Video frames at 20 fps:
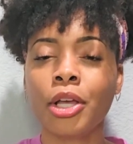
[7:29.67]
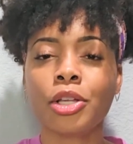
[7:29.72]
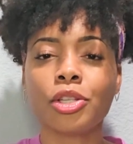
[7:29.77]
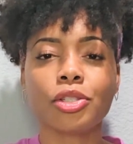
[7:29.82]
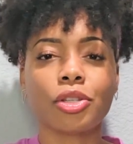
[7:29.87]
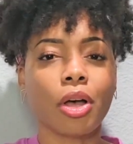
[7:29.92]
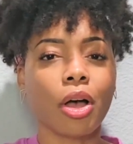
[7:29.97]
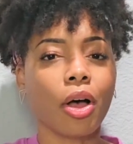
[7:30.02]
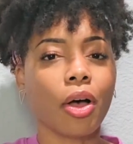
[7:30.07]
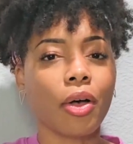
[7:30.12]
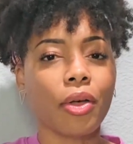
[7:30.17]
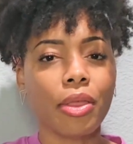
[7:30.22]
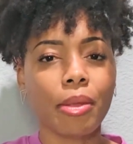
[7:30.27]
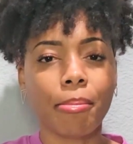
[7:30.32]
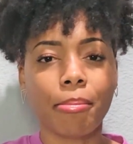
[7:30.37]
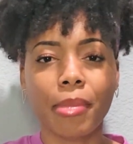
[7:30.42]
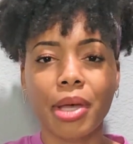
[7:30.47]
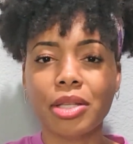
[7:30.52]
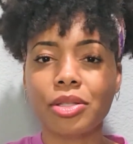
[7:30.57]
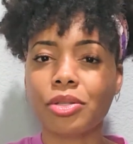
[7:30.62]
So all the
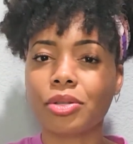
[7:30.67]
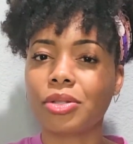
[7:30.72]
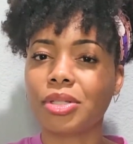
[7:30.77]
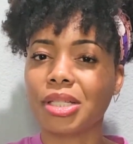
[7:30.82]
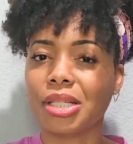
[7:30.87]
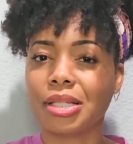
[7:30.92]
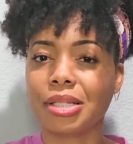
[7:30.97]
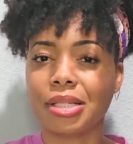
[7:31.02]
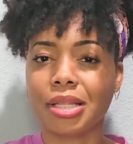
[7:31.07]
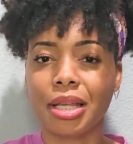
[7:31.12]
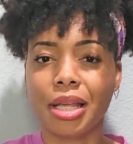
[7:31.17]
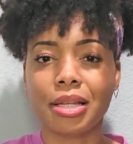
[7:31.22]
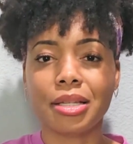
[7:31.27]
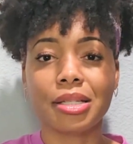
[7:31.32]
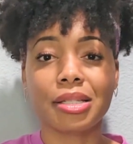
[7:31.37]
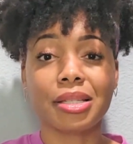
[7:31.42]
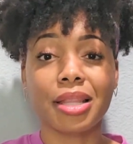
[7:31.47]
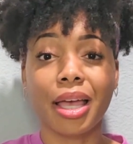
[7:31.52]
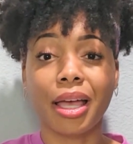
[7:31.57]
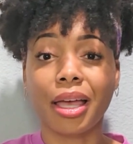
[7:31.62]
muscles and
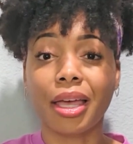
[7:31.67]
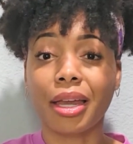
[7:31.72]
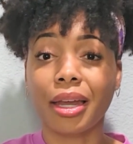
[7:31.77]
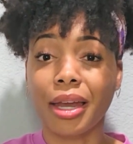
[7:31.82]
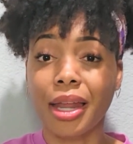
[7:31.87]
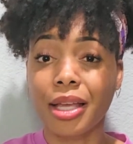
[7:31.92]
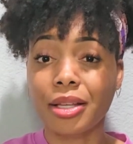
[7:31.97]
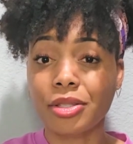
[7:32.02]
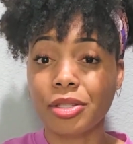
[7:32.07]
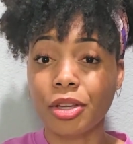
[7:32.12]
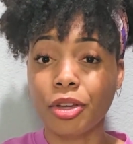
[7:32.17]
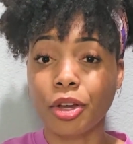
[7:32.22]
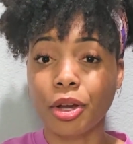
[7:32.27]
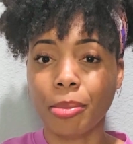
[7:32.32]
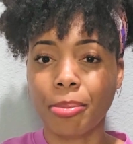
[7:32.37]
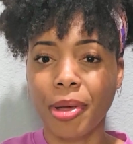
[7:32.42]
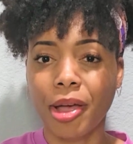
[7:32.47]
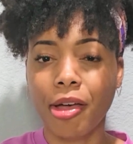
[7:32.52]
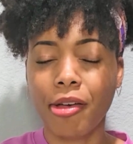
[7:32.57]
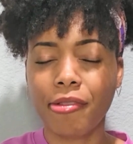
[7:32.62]
tendons that connect to your
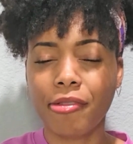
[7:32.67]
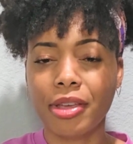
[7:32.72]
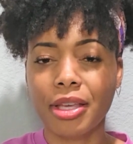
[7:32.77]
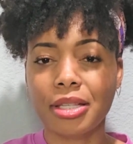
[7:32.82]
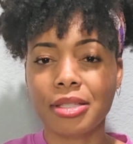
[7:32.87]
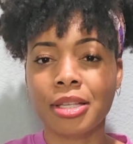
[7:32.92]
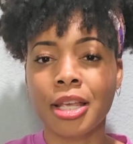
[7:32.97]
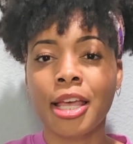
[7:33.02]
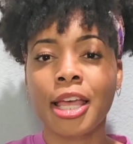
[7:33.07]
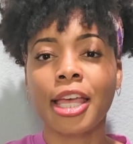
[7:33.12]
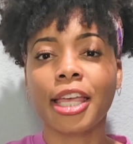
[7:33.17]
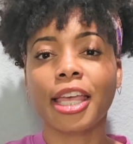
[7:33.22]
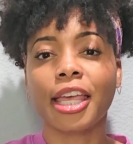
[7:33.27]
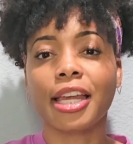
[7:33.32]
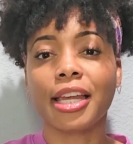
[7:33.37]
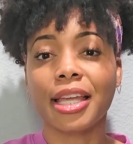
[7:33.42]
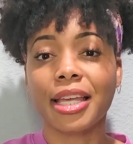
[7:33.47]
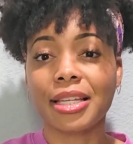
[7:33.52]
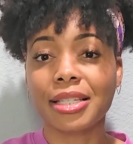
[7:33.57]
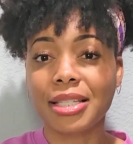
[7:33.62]
pelvis
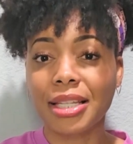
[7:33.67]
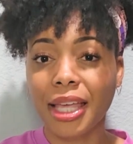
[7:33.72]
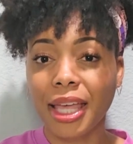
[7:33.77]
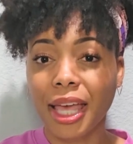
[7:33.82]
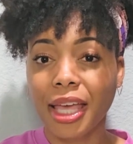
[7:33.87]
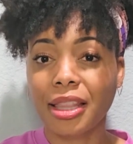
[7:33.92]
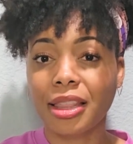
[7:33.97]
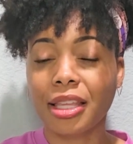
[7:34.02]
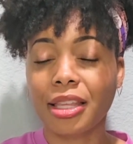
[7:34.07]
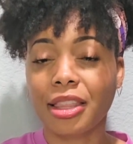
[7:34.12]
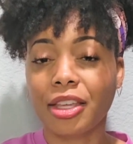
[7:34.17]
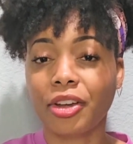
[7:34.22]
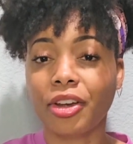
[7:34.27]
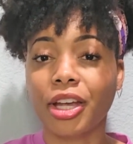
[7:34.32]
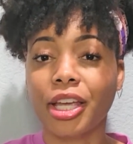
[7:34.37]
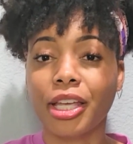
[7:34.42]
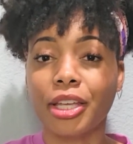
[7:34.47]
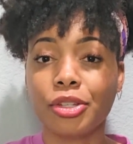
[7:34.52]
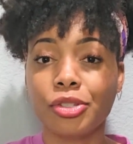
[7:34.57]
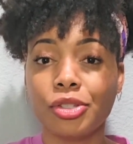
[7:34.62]
can indicate that there are
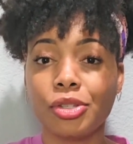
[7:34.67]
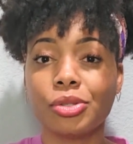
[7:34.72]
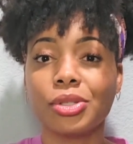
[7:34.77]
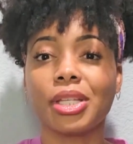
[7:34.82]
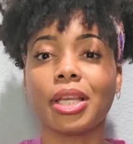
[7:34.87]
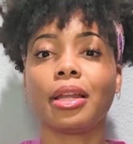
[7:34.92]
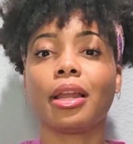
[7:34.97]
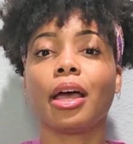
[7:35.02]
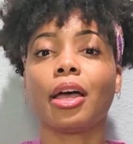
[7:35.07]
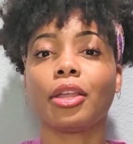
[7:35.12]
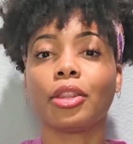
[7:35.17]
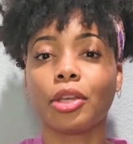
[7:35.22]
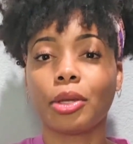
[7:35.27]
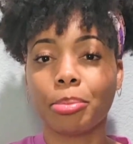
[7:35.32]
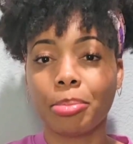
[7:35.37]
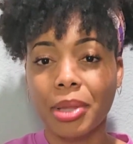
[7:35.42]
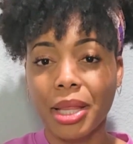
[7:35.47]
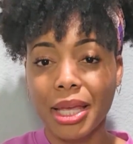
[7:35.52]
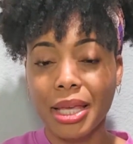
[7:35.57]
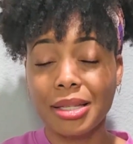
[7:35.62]
issues in other
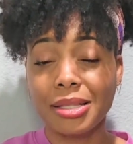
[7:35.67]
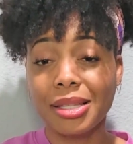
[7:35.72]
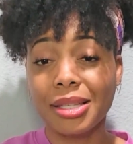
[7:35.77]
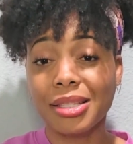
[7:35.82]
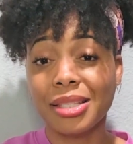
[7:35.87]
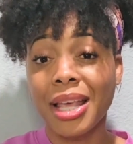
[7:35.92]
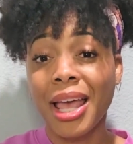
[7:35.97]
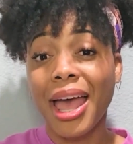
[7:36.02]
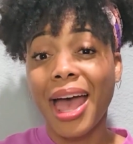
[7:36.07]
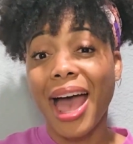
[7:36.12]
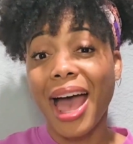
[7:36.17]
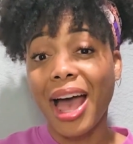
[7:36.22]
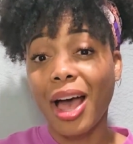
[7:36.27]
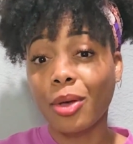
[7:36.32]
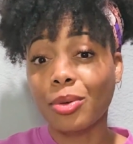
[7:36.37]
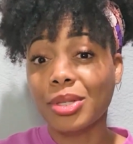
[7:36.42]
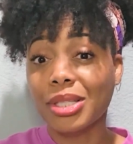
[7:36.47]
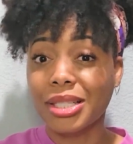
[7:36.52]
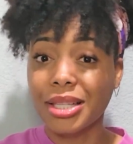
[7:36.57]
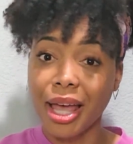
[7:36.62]
places
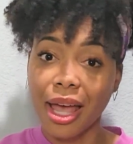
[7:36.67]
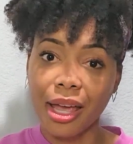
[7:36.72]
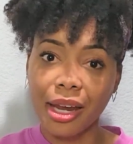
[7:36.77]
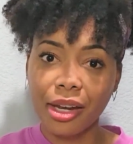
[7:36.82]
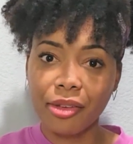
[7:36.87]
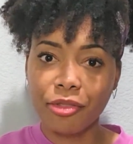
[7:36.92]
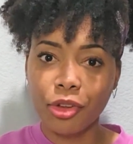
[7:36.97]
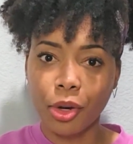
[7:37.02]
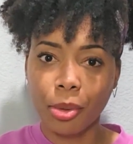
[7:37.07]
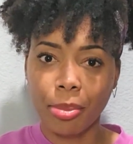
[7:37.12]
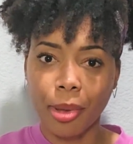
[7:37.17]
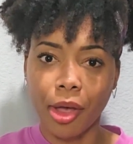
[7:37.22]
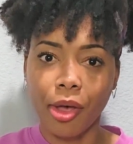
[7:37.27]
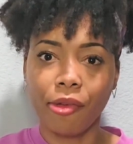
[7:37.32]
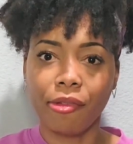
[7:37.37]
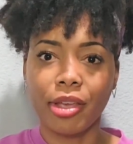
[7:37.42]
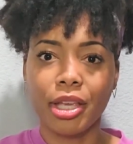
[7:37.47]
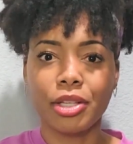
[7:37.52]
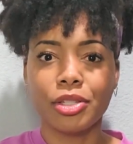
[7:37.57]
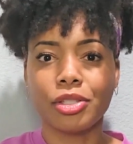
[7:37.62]
outside of your
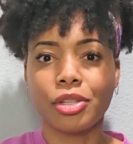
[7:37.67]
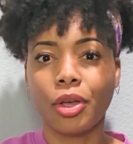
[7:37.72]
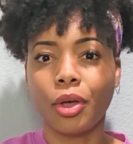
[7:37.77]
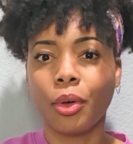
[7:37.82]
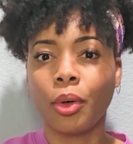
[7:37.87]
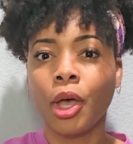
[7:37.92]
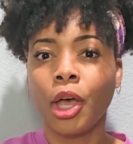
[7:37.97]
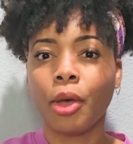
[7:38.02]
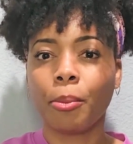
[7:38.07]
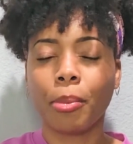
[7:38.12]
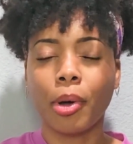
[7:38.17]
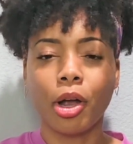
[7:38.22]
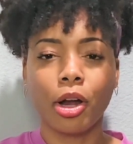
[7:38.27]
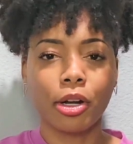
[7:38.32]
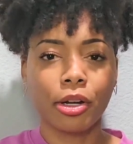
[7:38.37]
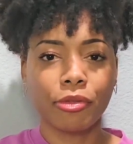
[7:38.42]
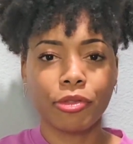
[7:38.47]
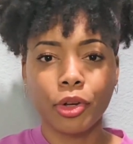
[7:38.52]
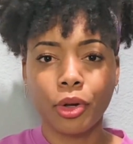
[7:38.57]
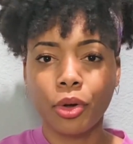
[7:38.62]
pelvis. So part
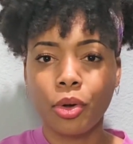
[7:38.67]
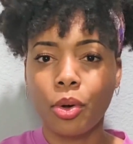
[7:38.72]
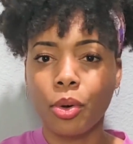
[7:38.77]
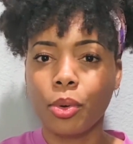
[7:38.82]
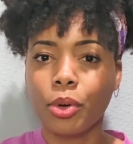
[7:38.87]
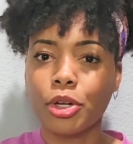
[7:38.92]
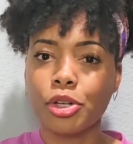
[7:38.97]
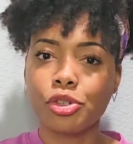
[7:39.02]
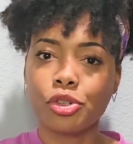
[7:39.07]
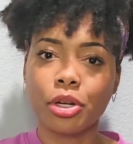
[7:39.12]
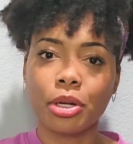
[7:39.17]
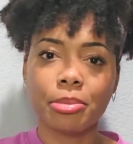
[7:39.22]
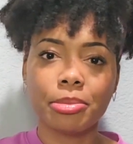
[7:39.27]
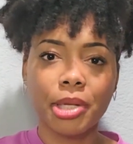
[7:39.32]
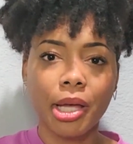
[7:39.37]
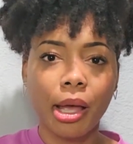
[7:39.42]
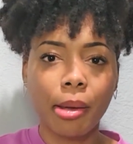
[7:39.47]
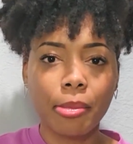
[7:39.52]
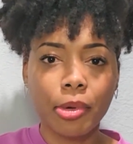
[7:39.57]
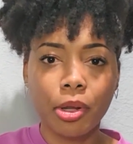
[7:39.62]
of your core is your
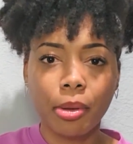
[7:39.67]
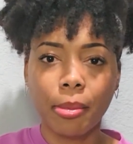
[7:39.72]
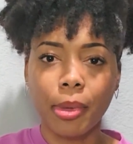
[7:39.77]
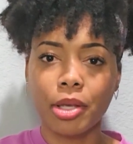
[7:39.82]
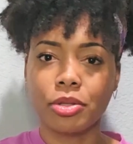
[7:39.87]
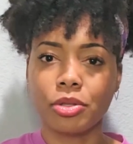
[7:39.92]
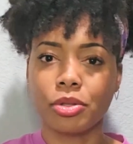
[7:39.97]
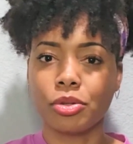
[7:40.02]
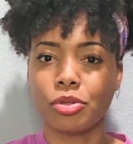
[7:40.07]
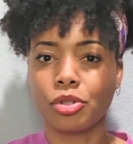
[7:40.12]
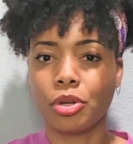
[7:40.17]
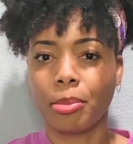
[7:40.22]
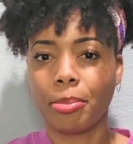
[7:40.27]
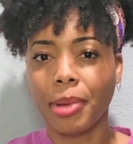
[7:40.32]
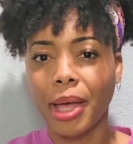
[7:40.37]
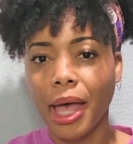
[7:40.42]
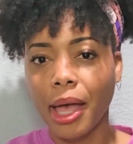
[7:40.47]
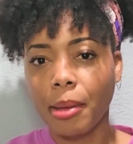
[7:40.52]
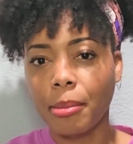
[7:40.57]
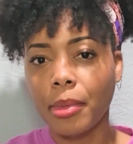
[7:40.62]
abdominal muscles, your
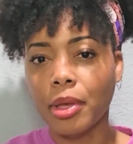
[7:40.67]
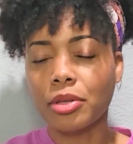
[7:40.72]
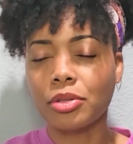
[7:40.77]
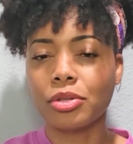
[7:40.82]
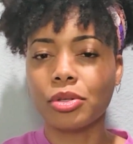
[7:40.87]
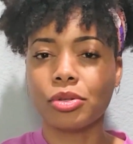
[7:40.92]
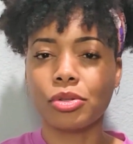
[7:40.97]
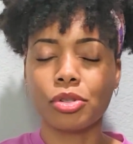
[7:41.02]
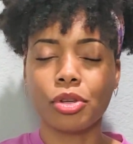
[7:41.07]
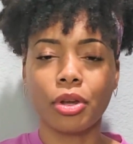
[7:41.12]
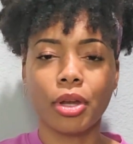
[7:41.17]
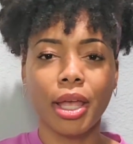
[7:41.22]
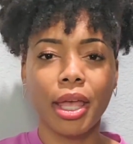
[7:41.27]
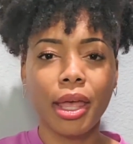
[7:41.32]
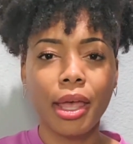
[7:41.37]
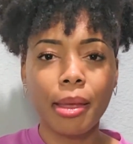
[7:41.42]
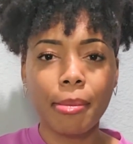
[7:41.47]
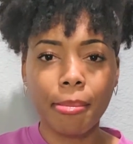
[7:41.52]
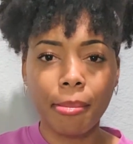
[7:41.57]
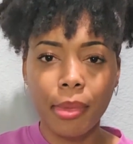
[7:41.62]
back muscles, your
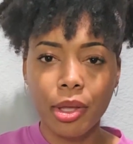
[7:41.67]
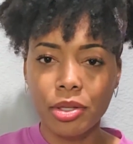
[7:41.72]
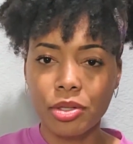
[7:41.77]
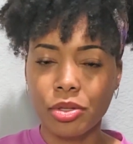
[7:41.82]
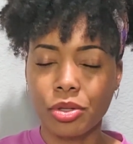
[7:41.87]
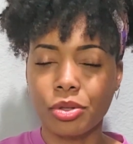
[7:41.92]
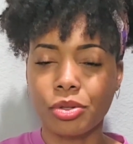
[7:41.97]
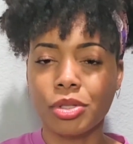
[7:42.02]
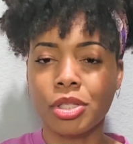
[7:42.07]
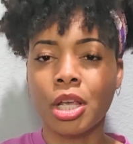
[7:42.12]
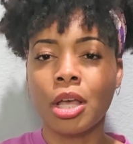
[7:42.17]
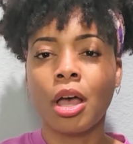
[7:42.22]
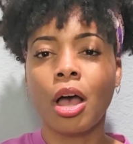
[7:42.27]
hip muscles.